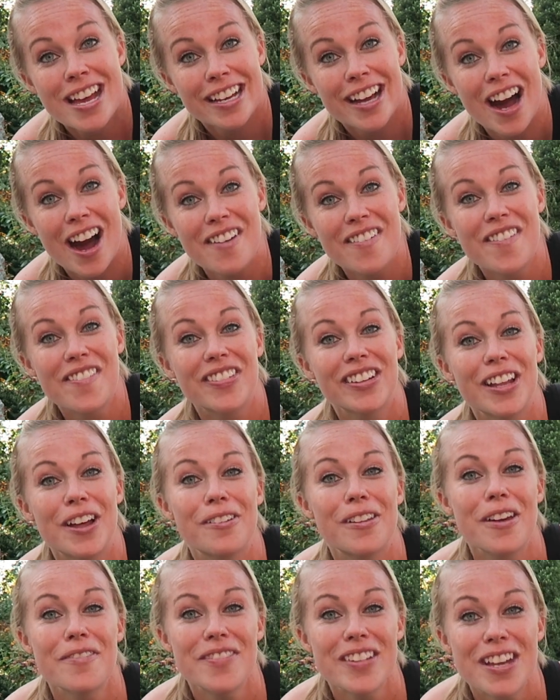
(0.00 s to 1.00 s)
Comment below,
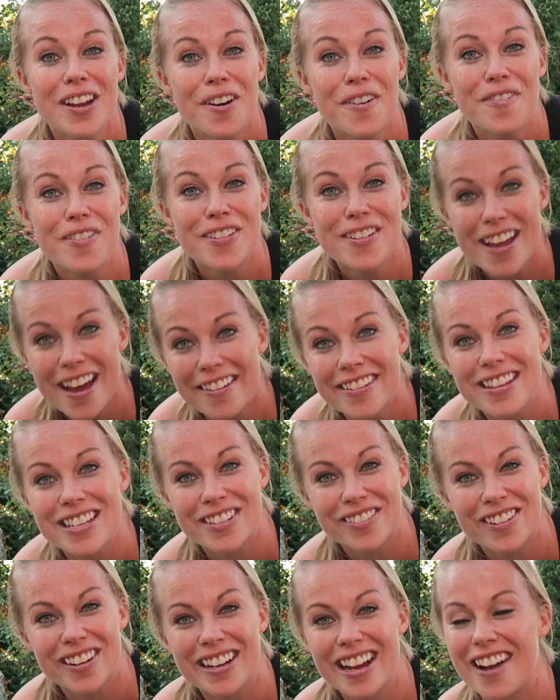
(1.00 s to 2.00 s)
let me know if you nailed
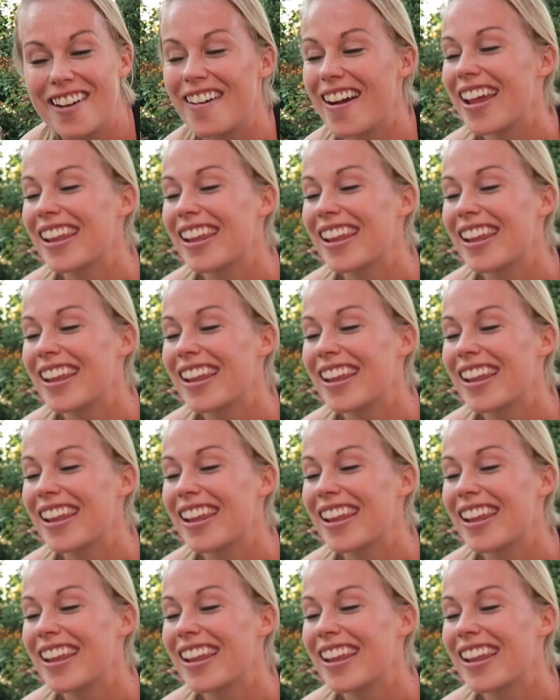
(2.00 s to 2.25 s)
this workout.